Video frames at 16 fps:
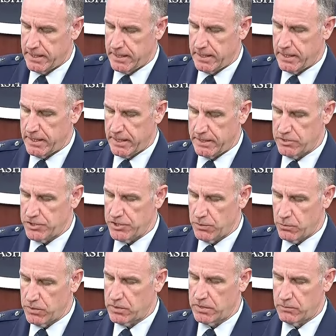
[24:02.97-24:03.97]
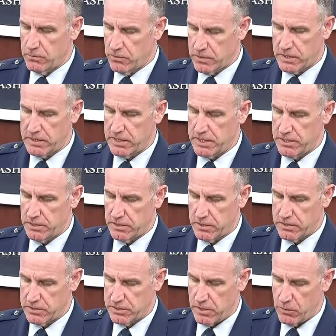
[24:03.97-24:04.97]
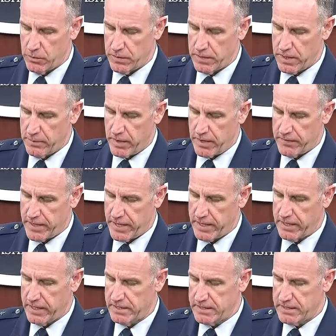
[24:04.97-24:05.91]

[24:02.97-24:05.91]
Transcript: Uh, and so we'll, we'll continue to consult with them on that.